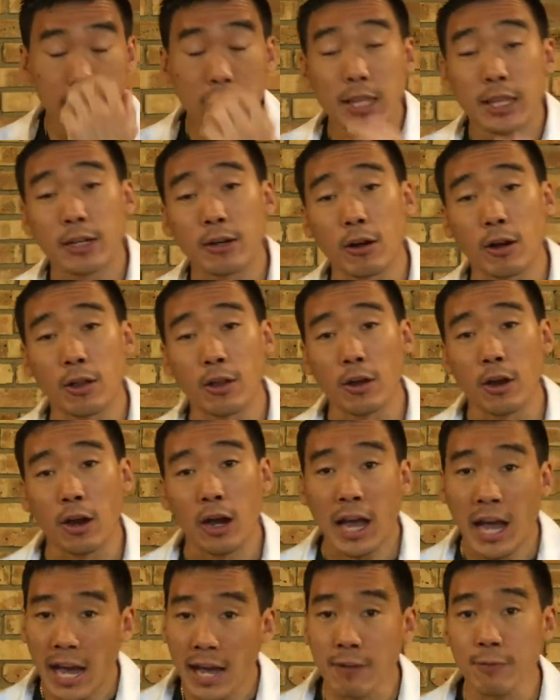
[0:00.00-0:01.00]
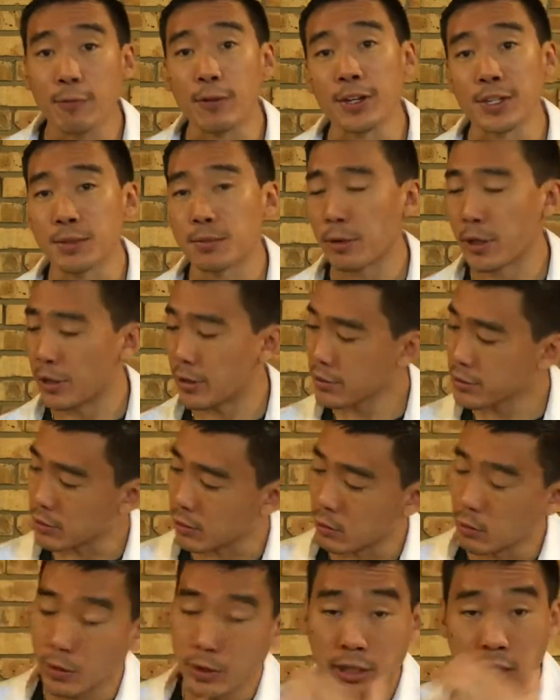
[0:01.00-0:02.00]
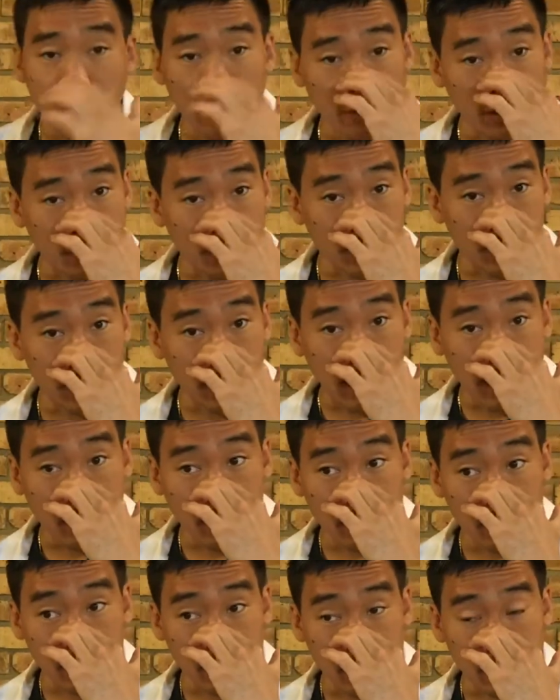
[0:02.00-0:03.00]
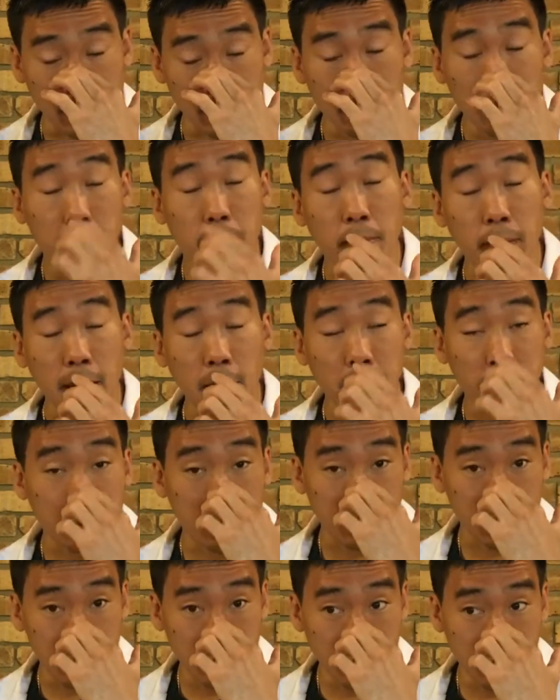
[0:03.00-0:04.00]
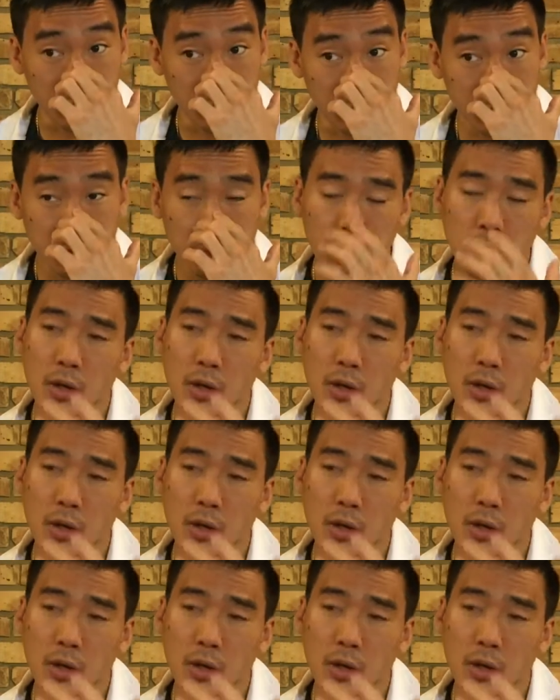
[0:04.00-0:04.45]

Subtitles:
There are half respirators that only cover up the mouth and the nose,